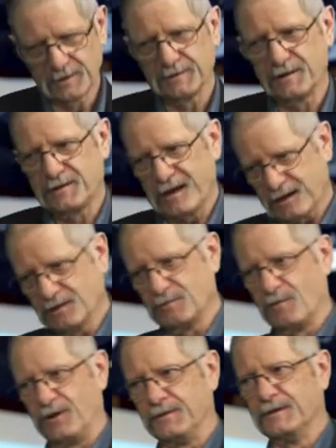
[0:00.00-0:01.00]
The second
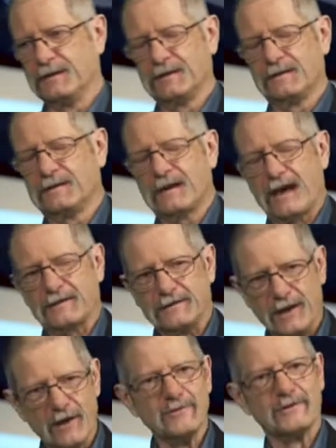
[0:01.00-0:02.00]
one has
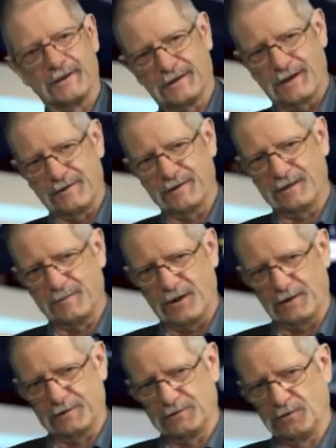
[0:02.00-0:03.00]
no concurrency
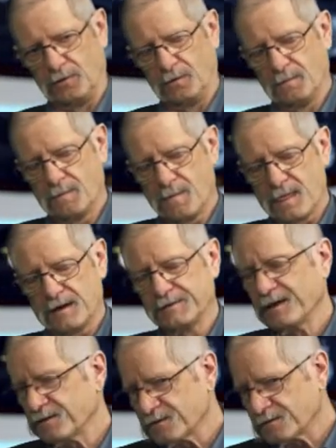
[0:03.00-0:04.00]
parts at all. And
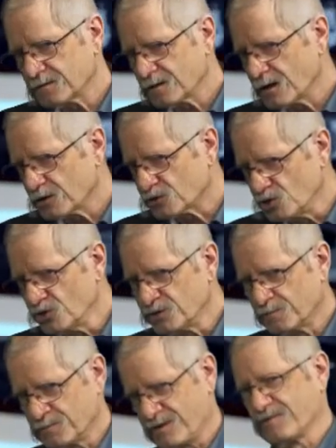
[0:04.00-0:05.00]
that's
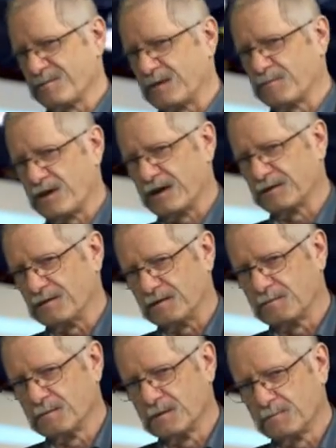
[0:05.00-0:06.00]
good programming
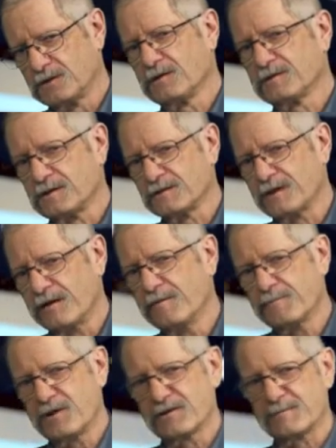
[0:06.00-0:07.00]
practice, because
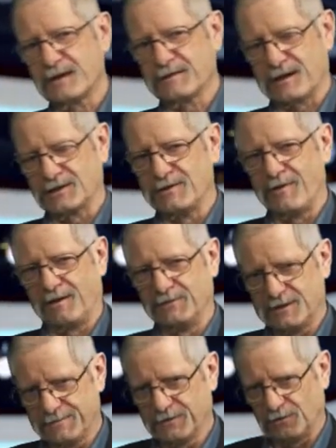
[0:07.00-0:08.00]
concurrent programming is actually rather
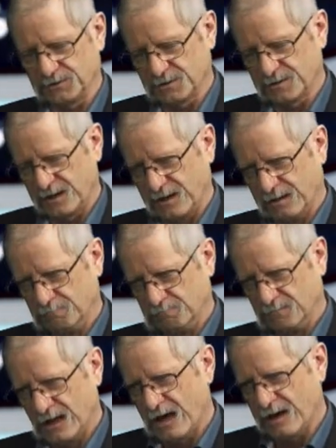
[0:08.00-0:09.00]
difficult.
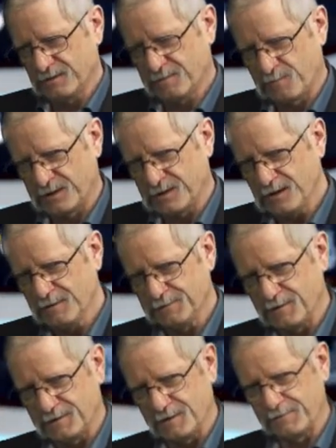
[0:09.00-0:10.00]
And it's perceived
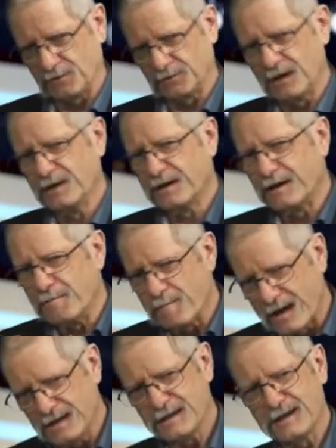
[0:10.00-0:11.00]
as difficult. And in
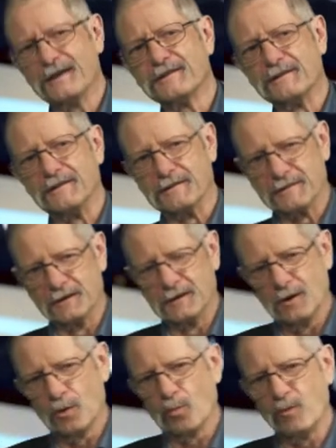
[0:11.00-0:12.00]
many cases,
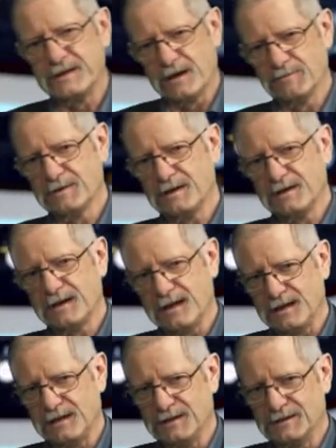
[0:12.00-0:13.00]
we don't
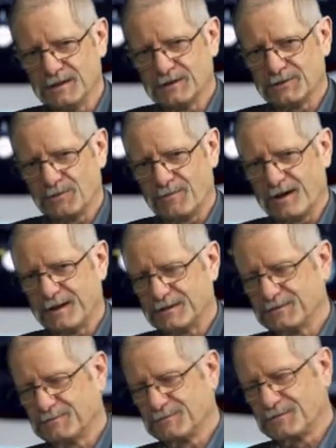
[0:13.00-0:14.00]
need to
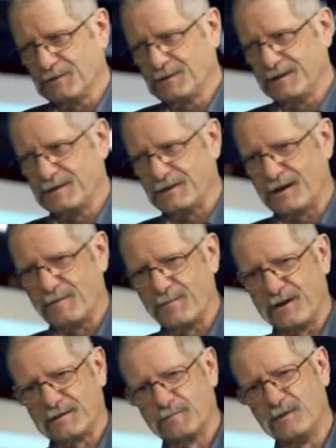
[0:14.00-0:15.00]
write totally concurrent
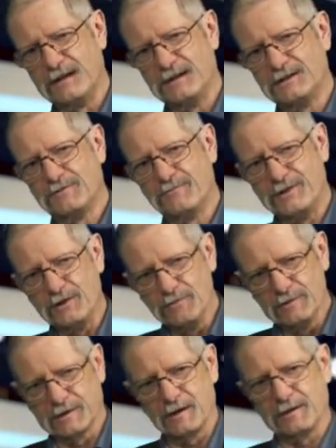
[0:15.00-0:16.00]
programs. We need to
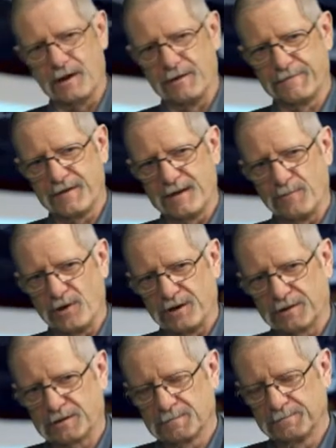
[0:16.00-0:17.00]
use concurrent
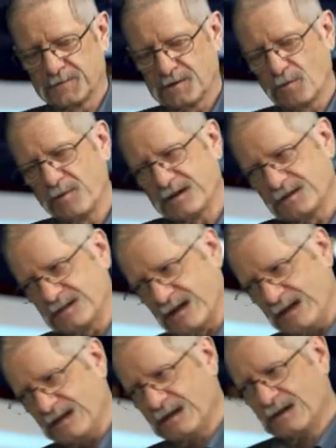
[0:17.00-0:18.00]
frameworks. So we can
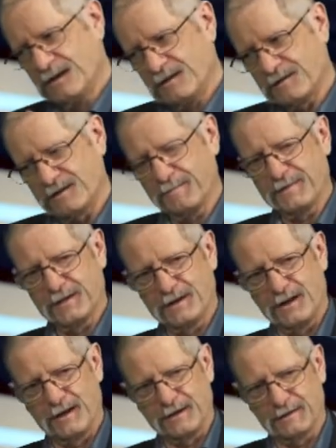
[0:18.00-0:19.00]
take something
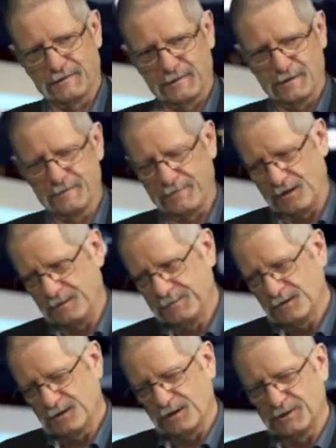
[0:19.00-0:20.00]
like a server
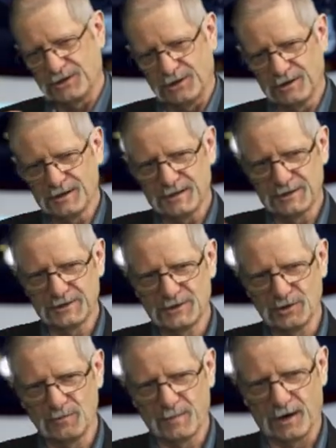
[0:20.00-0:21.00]
and turn it into
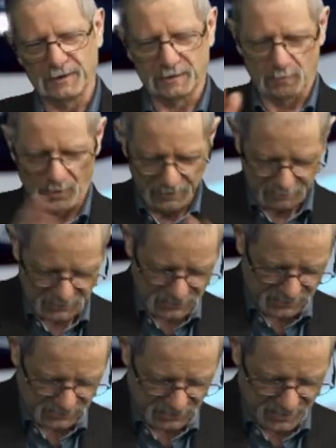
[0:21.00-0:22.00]
2 parts, one of which
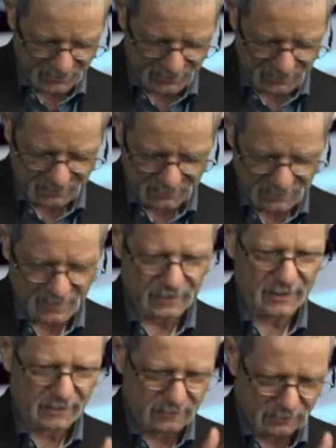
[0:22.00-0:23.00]
is generic and
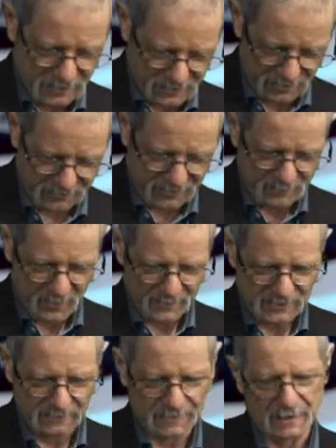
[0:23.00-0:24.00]
has the concurrency
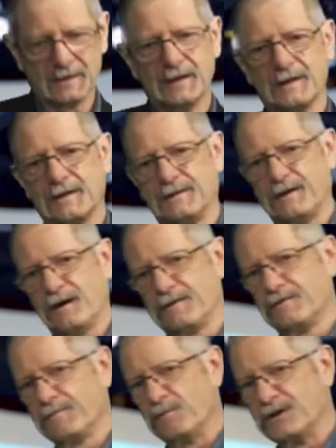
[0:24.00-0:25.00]
primitives in, the
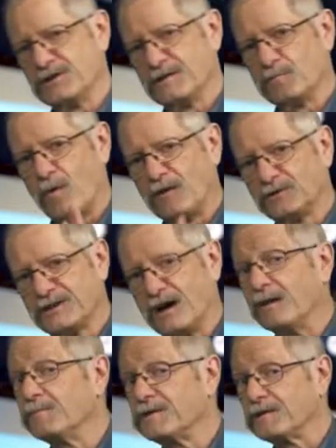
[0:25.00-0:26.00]
other of which is
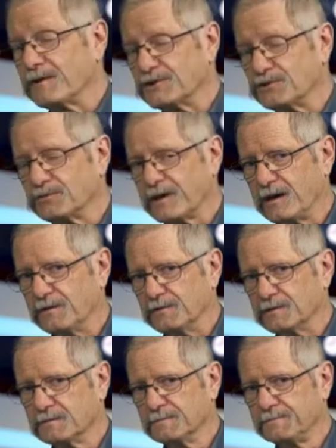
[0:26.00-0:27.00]
well-typed sequential code.